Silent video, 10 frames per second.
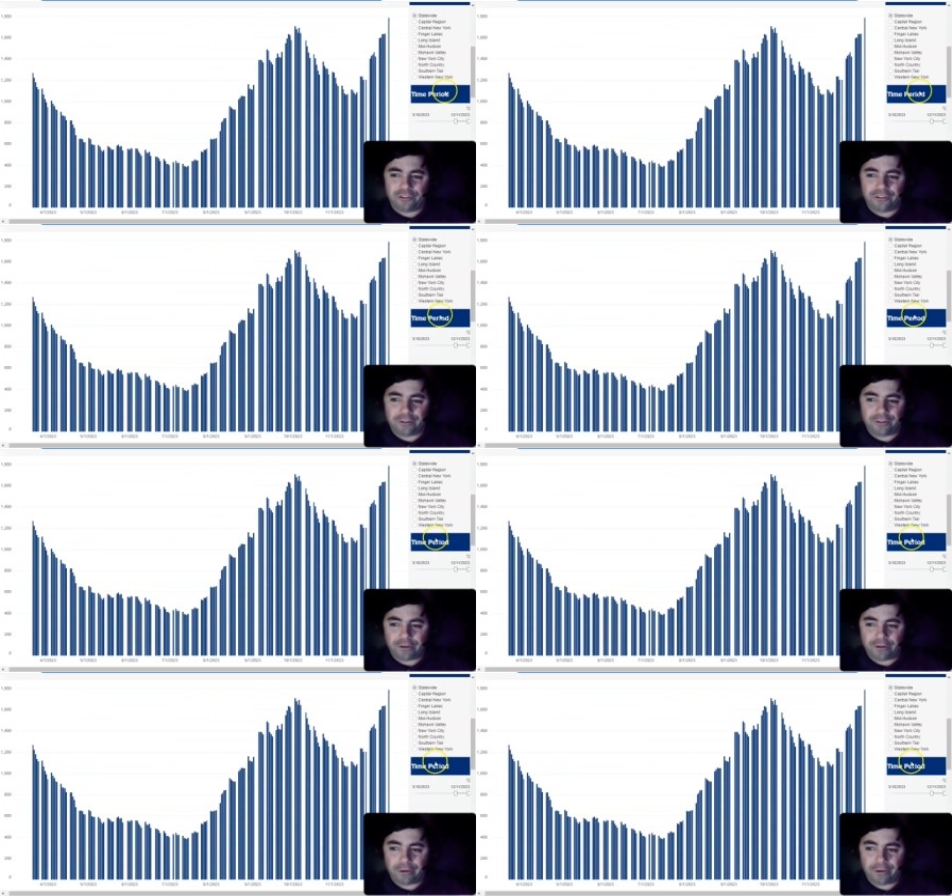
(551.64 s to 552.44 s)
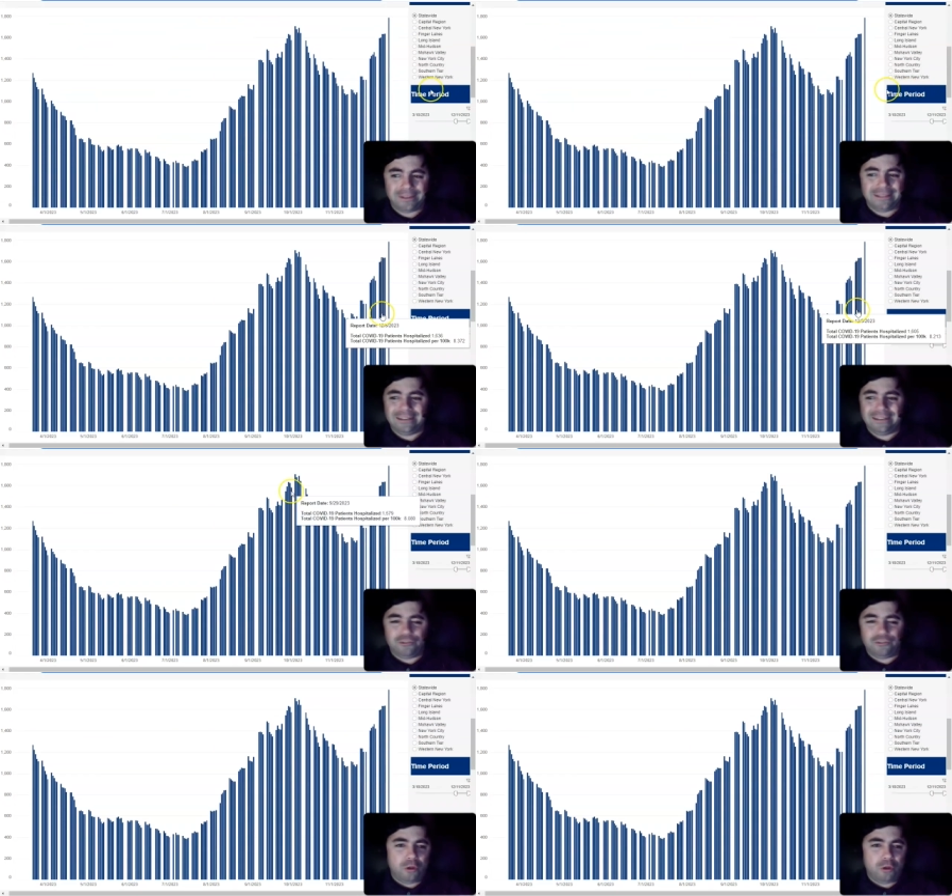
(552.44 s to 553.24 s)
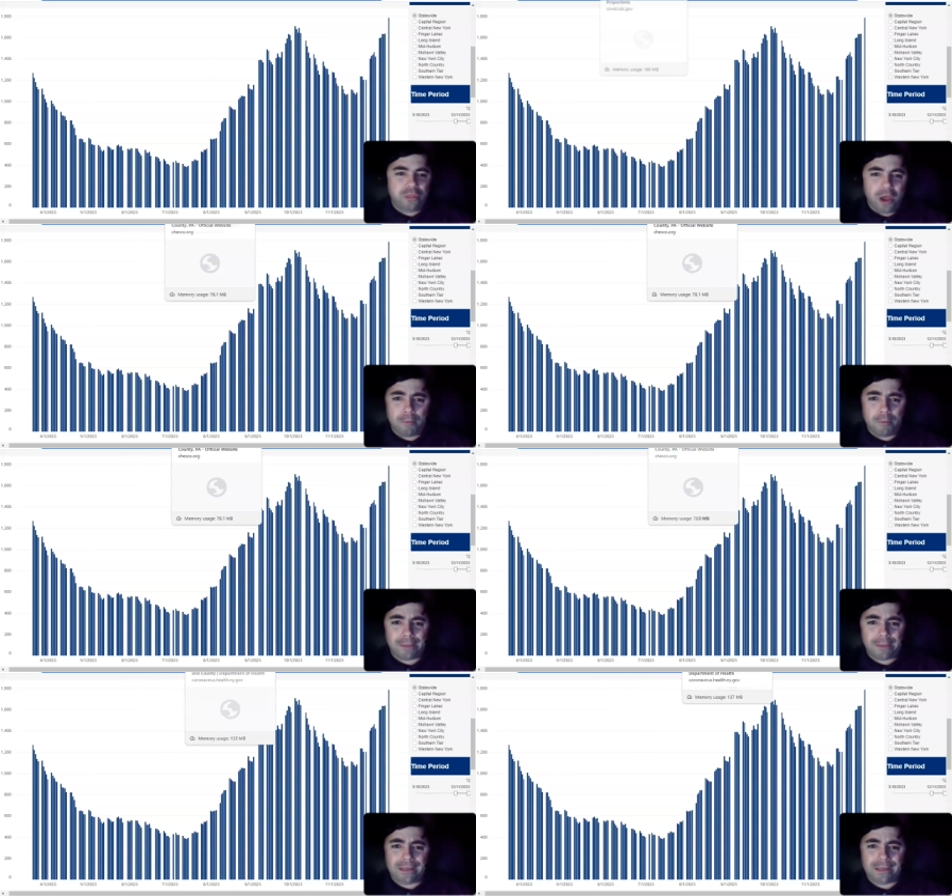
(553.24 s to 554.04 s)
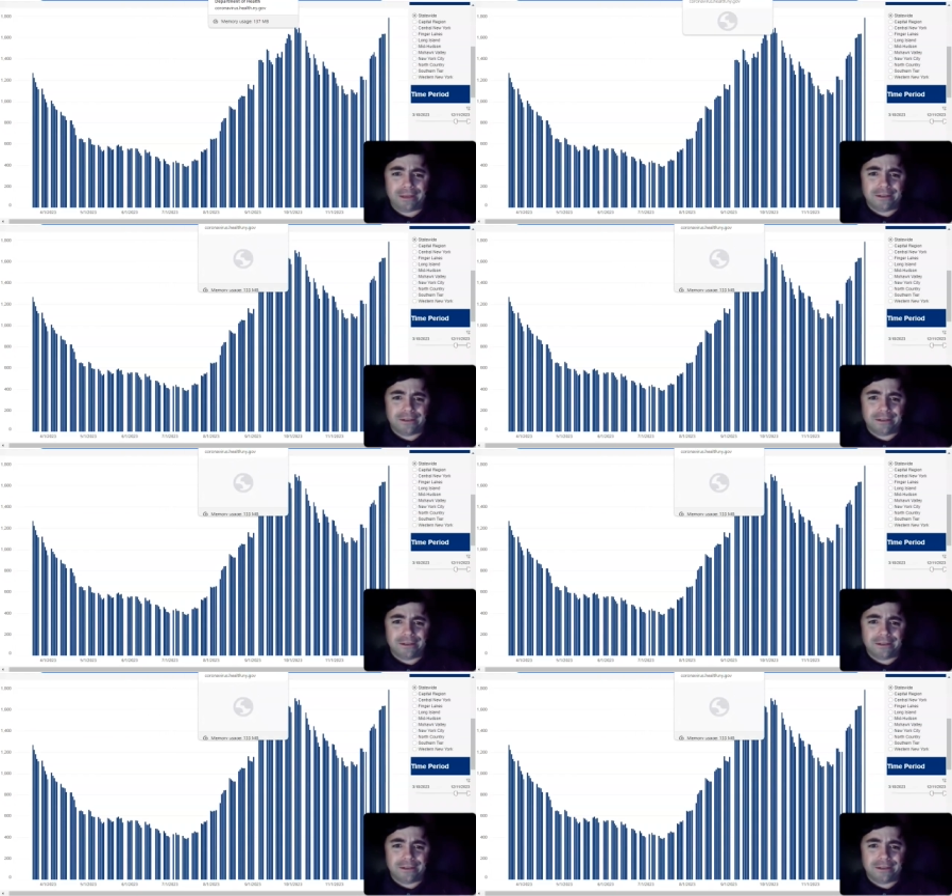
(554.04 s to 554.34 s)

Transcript: us a different tale. So though maybe